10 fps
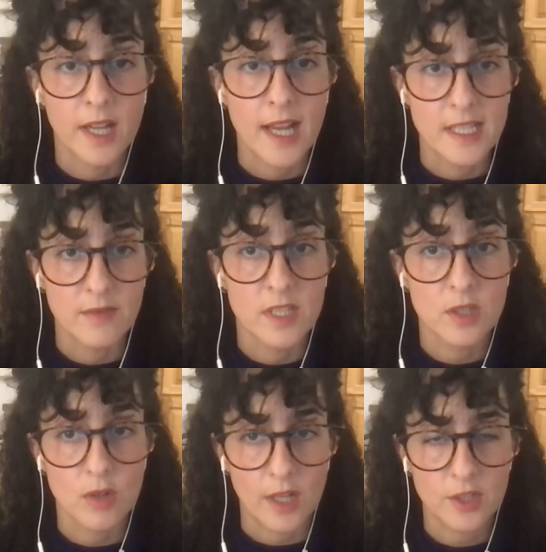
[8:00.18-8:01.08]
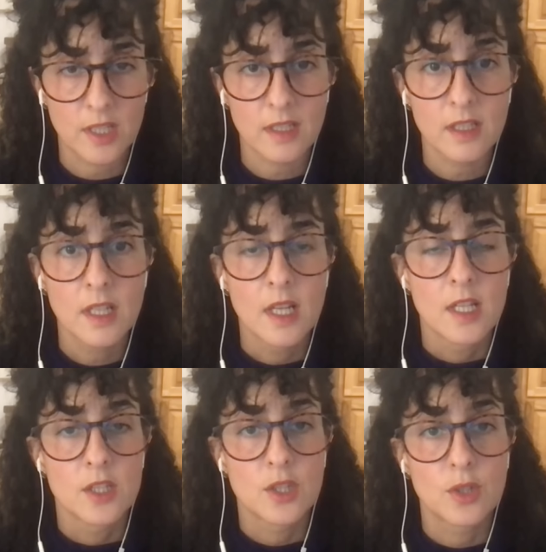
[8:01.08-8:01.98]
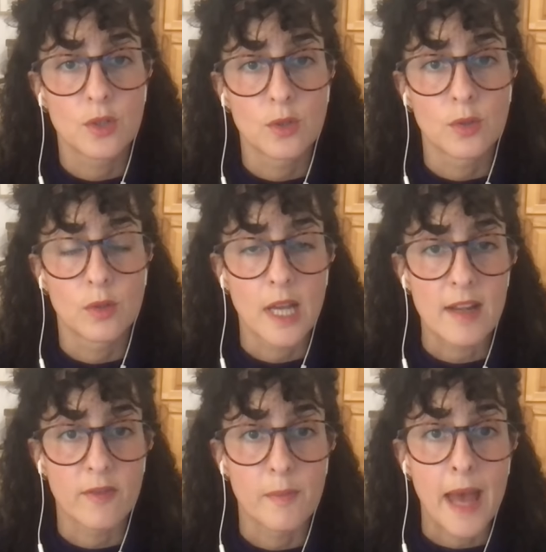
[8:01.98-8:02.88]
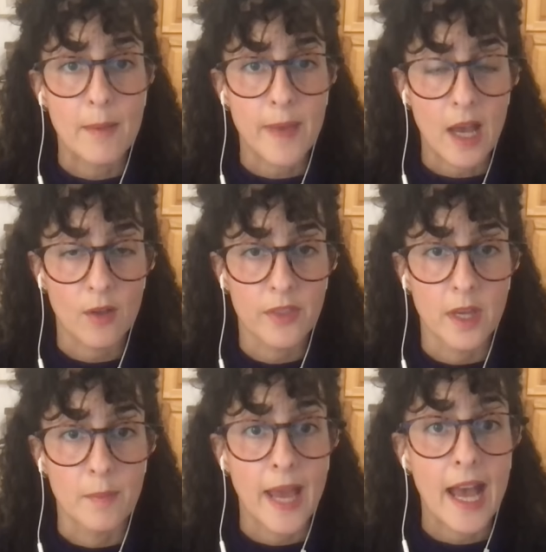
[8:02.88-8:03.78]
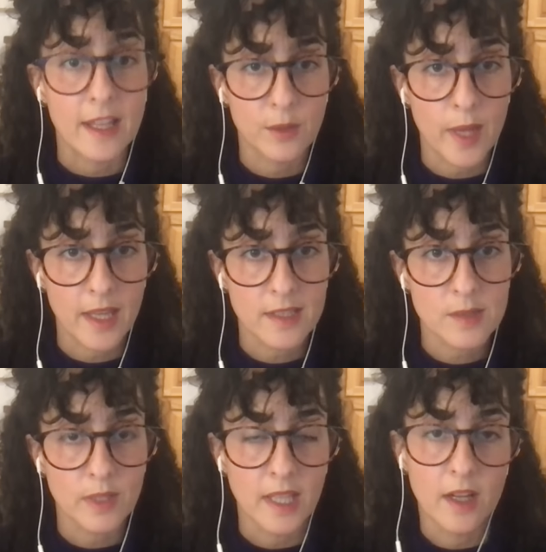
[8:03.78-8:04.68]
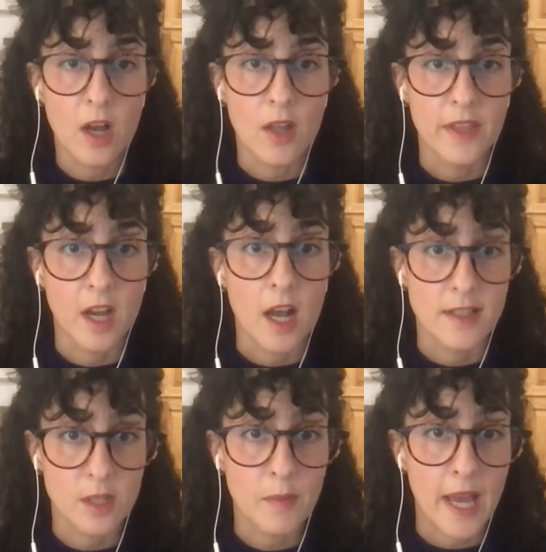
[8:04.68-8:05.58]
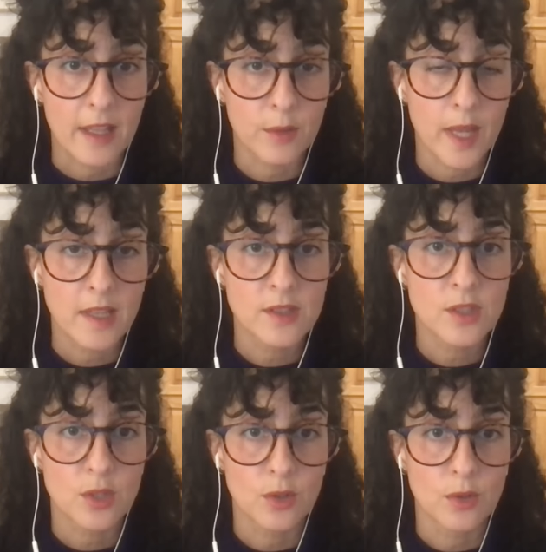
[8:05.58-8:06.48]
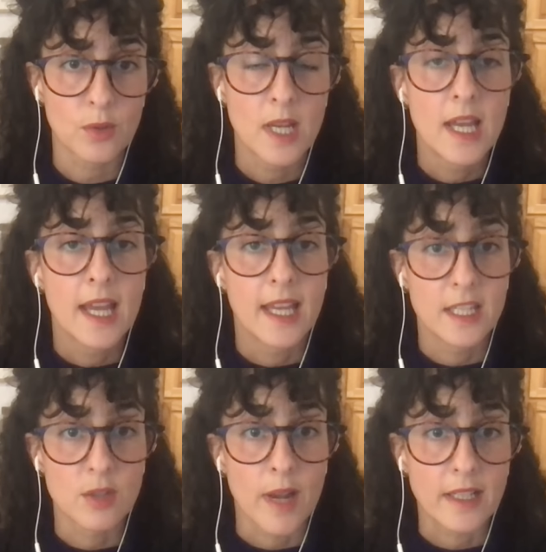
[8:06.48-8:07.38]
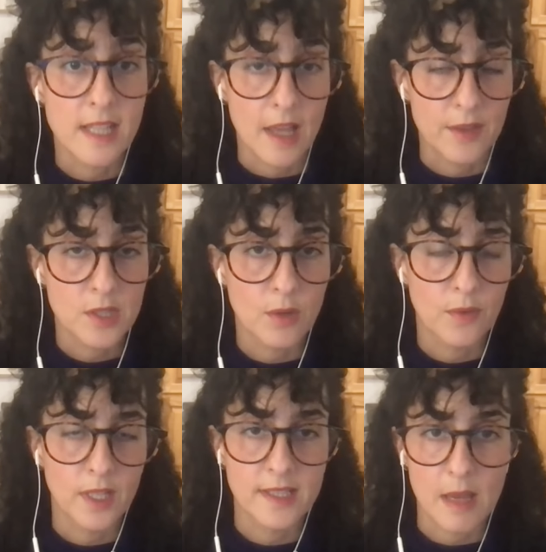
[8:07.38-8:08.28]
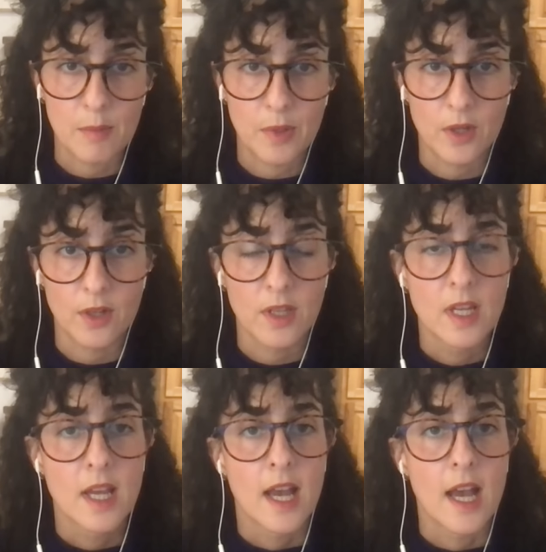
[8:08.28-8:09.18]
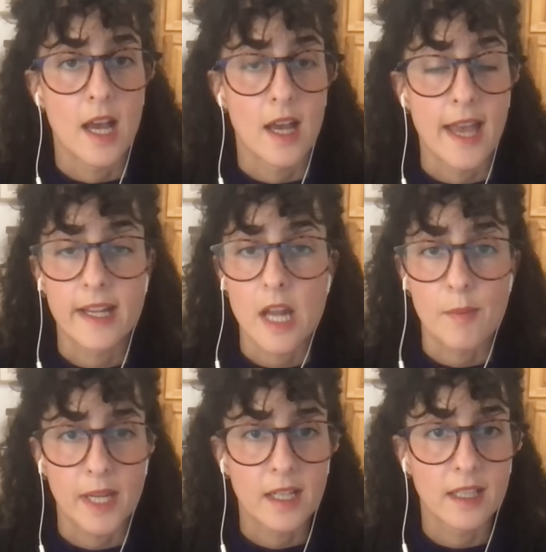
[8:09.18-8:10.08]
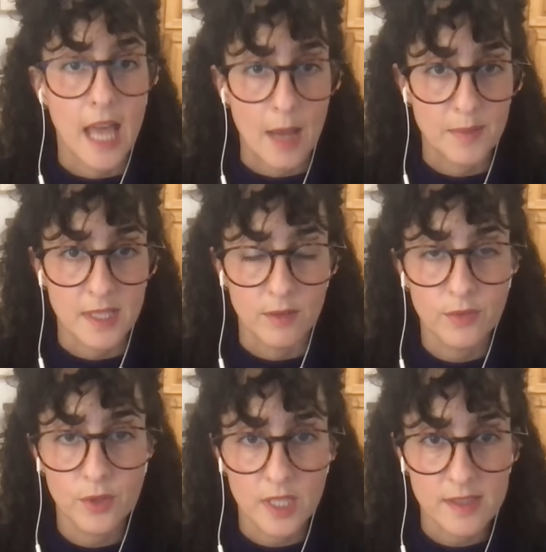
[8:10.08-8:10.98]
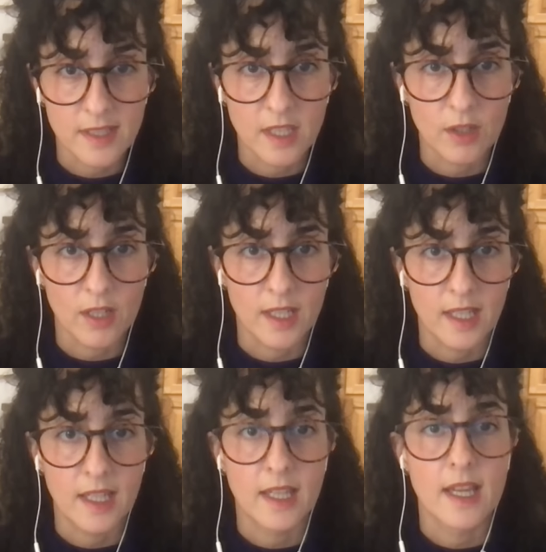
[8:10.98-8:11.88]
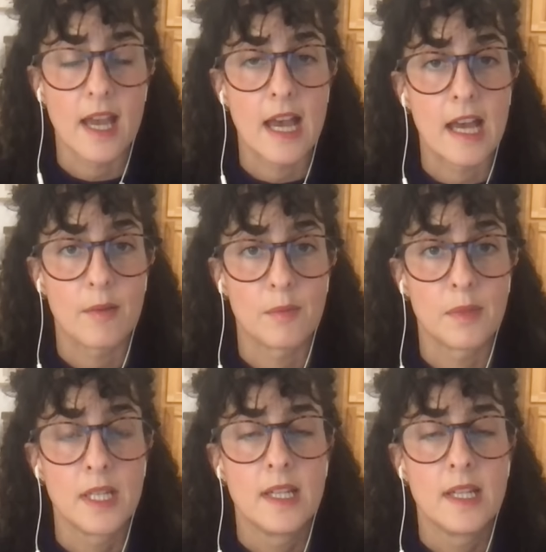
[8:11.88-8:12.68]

kinds of destruction to kind of map out the pathways, what they call the causal pathways to indirect death. So, for example, uh, economic collapse and food insecurity, um,